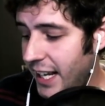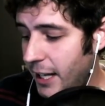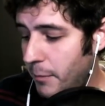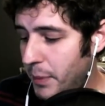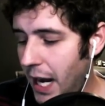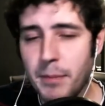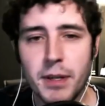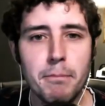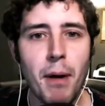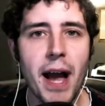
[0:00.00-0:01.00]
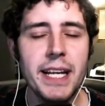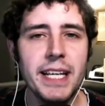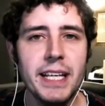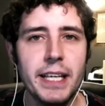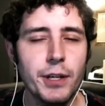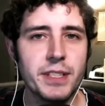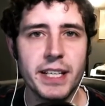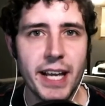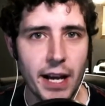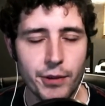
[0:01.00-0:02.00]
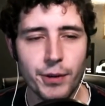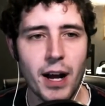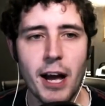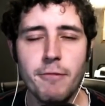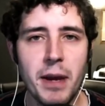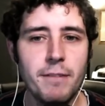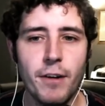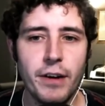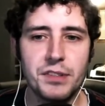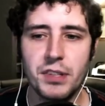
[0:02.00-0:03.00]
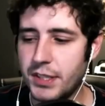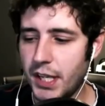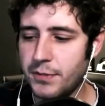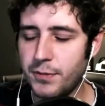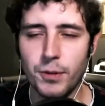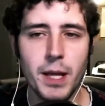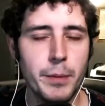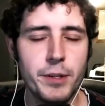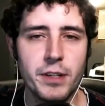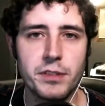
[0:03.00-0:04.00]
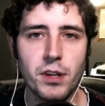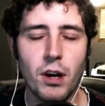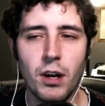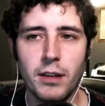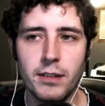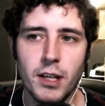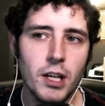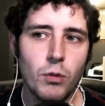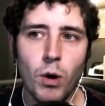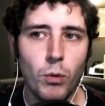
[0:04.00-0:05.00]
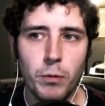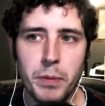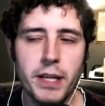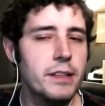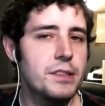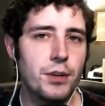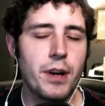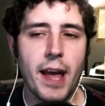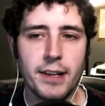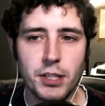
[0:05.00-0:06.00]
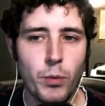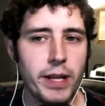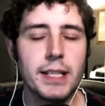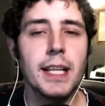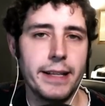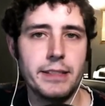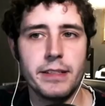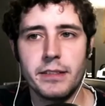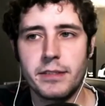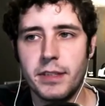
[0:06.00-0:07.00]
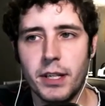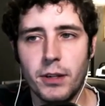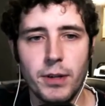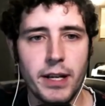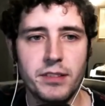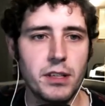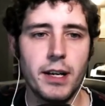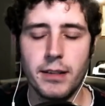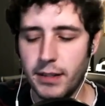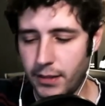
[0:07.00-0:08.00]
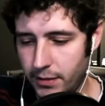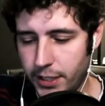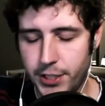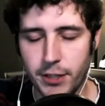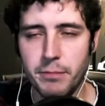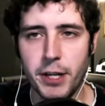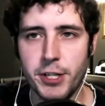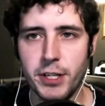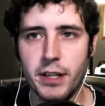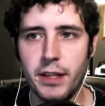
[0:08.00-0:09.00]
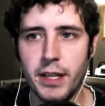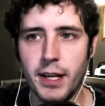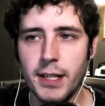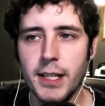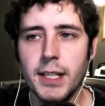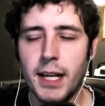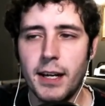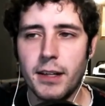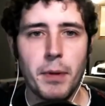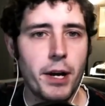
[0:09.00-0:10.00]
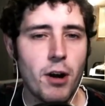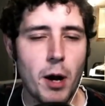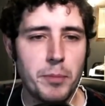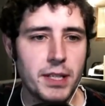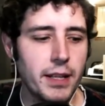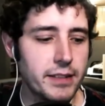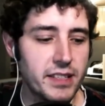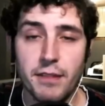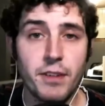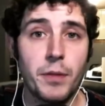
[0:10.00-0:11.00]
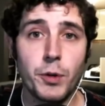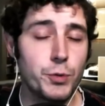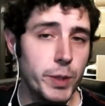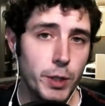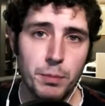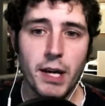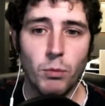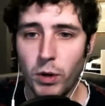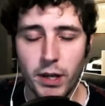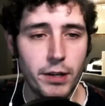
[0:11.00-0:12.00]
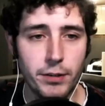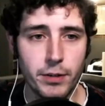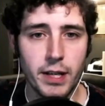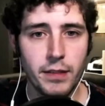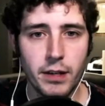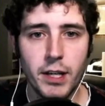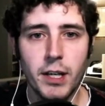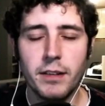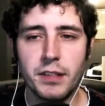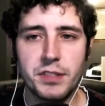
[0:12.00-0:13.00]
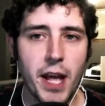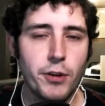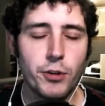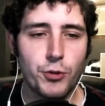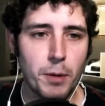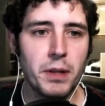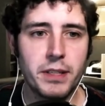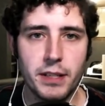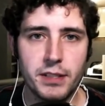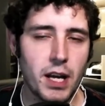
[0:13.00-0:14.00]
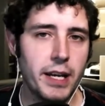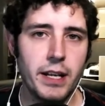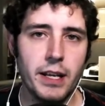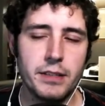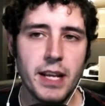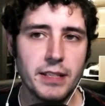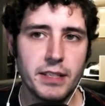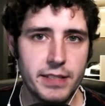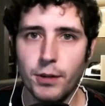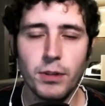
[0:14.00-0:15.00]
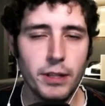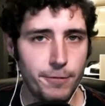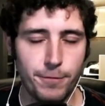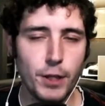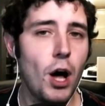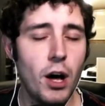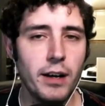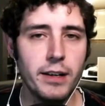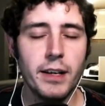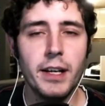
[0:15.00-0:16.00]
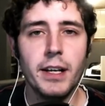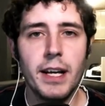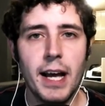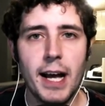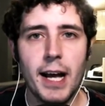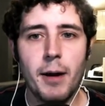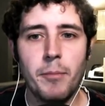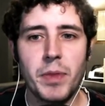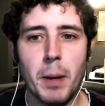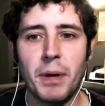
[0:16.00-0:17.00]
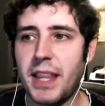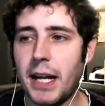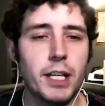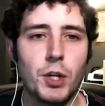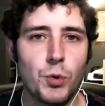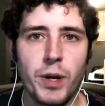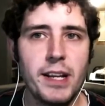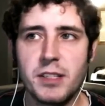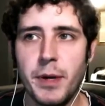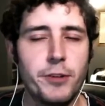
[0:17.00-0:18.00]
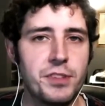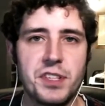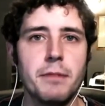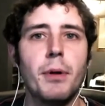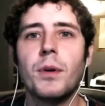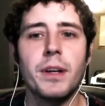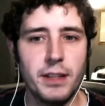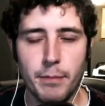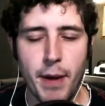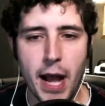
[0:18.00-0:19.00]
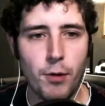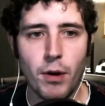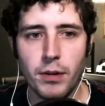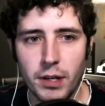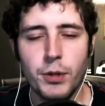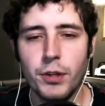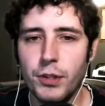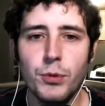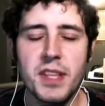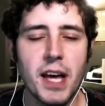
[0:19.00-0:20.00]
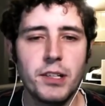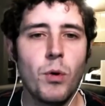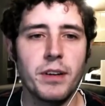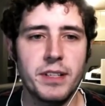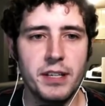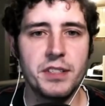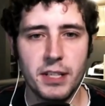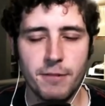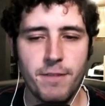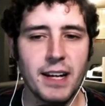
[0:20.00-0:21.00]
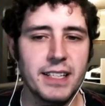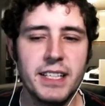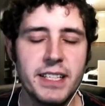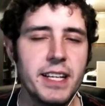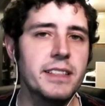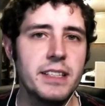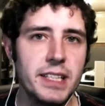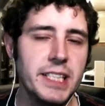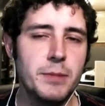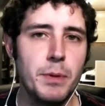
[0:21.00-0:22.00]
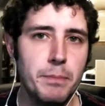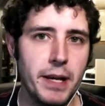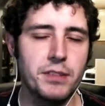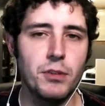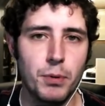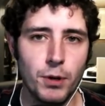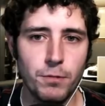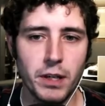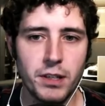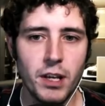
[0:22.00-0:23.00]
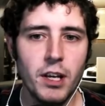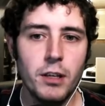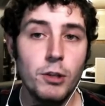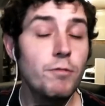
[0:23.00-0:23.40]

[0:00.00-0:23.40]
Uh, but I'm combining gear together. I've made very successful images on what would be considered antiquated lenses. You know, uh, uh you know, uh, Shiv mentioned the uh, the Meyer Optik lenses. I've got their Trioplan 100, and the the standard triplet design is necessarily flawed, um, but that can create some interesting bokeh in the background, and you can use that to artistic effect. It doesn't need to be pixel perfect.